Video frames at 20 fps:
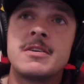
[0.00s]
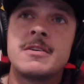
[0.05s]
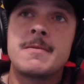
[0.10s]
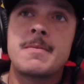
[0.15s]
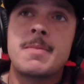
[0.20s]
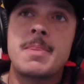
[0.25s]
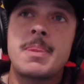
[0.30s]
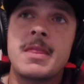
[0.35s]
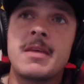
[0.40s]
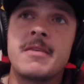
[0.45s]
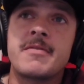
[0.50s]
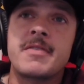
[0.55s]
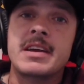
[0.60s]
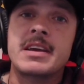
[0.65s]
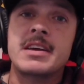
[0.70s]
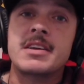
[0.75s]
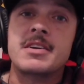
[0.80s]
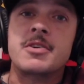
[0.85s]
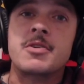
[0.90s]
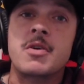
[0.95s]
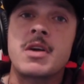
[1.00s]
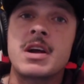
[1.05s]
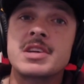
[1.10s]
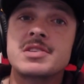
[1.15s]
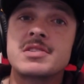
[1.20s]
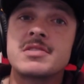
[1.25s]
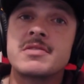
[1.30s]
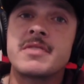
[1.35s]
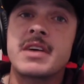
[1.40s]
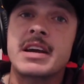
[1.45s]
if I get
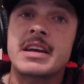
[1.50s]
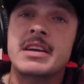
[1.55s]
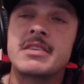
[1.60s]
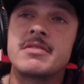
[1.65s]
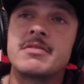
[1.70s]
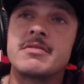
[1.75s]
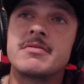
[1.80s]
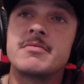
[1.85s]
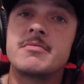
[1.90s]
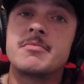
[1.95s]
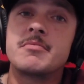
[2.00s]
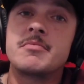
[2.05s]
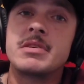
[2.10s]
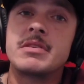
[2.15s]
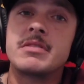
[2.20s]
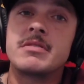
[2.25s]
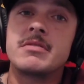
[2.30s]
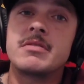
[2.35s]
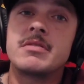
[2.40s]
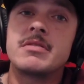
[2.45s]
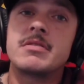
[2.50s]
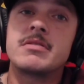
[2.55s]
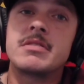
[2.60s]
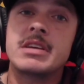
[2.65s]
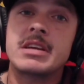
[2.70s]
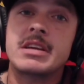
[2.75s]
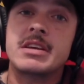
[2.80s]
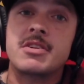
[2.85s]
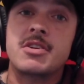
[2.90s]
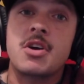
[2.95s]
aggressive, it
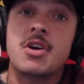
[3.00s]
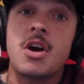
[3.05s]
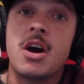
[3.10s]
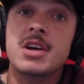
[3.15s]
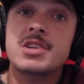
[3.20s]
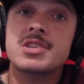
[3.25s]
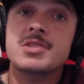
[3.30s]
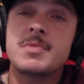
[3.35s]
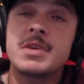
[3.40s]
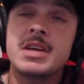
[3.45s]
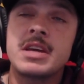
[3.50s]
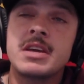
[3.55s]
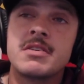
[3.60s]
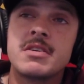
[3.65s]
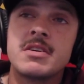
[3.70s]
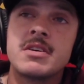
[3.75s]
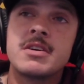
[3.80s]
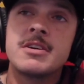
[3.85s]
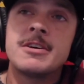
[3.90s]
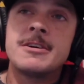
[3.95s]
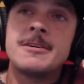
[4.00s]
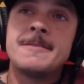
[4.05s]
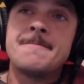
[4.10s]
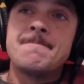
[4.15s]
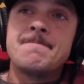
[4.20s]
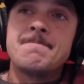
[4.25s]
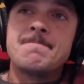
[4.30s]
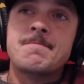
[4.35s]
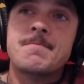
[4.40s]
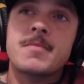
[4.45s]
can cost me.
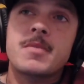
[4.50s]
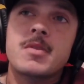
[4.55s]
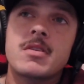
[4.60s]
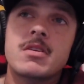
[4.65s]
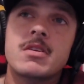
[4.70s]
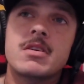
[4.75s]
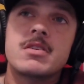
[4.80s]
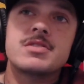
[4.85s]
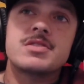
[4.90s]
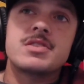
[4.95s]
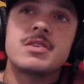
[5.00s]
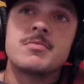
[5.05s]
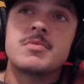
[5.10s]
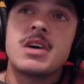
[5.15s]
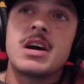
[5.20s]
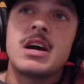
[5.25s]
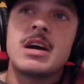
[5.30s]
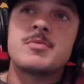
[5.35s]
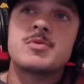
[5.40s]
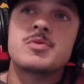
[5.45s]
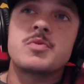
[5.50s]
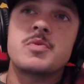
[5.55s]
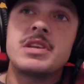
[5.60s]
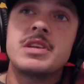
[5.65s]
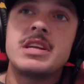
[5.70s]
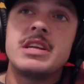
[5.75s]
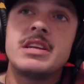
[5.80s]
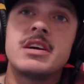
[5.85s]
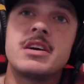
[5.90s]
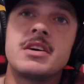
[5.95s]
Sometimes we need
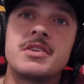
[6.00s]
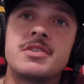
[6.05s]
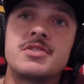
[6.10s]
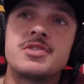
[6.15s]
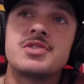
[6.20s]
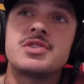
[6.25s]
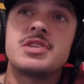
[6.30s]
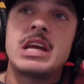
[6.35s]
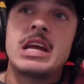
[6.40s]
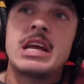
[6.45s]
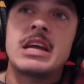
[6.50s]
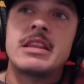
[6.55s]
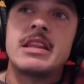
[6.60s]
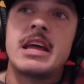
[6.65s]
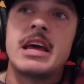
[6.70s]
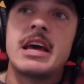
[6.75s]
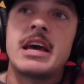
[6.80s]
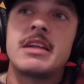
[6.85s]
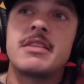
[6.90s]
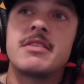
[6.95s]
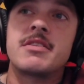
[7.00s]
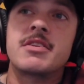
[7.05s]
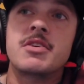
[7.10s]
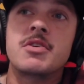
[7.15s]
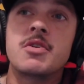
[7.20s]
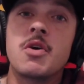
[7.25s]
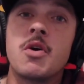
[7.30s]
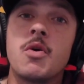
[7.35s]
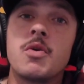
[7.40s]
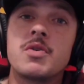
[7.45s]
to understand that the
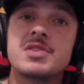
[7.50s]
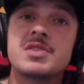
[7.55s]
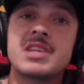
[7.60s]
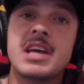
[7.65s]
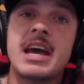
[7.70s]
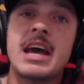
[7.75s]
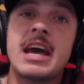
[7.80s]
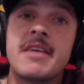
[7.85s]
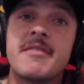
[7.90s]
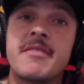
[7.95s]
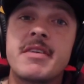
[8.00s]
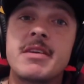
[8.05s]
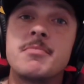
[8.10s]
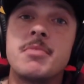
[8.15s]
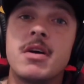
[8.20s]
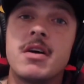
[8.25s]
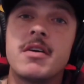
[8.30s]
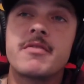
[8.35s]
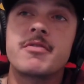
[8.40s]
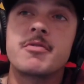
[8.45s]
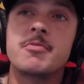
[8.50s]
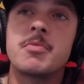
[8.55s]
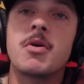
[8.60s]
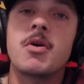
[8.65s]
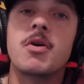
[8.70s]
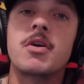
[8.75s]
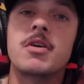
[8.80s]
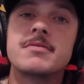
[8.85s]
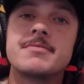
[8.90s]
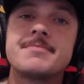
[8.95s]
goal is to have a putt for
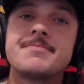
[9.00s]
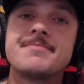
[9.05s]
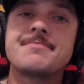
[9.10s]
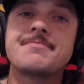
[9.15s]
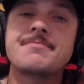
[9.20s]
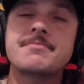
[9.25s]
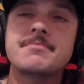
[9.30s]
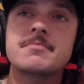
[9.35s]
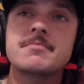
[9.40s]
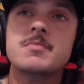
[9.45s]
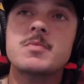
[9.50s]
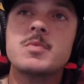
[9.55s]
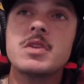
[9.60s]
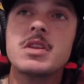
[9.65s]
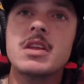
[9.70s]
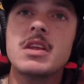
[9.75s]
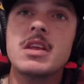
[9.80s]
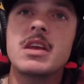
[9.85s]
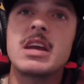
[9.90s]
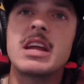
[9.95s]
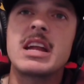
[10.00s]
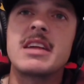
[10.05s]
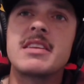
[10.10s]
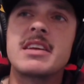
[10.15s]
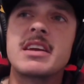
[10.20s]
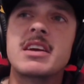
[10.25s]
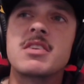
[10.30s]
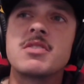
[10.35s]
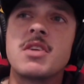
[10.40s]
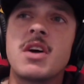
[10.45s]
par. And I think
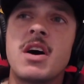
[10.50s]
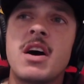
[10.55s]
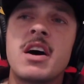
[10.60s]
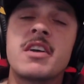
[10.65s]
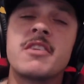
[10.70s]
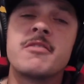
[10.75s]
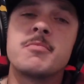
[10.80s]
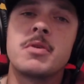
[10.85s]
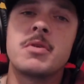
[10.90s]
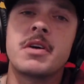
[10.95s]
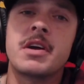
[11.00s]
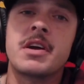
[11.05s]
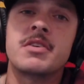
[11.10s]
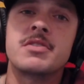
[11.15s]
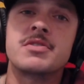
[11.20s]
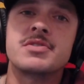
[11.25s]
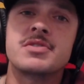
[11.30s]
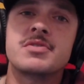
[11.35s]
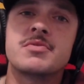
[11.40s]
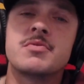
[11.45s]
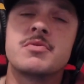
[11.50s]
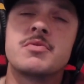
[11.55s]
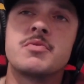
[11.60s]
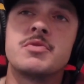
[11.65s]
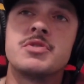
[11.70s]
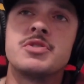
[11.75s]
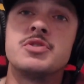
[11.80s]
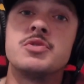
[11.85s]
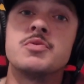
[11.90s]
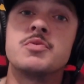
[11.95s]
a lot of players would
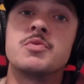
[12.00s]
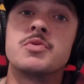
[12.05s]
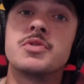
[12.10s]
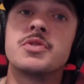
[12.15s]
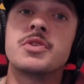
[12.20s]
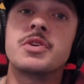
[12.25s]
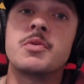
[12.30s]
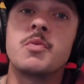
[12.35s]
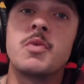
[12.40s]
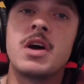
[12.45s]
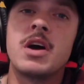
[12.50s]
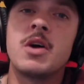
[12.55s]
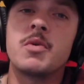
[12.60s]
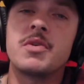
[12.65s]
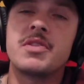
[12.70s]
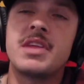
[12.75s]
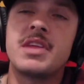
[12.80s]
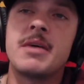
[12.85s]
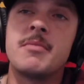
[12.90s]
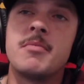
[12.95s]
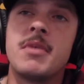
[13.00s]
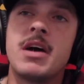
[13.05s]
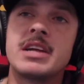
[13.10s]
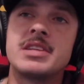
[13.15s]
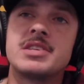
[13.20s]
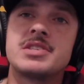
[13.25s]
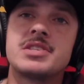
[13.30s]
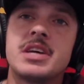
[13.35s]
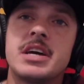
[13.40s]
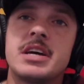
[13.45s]
do really well with that
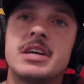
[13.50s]
mindset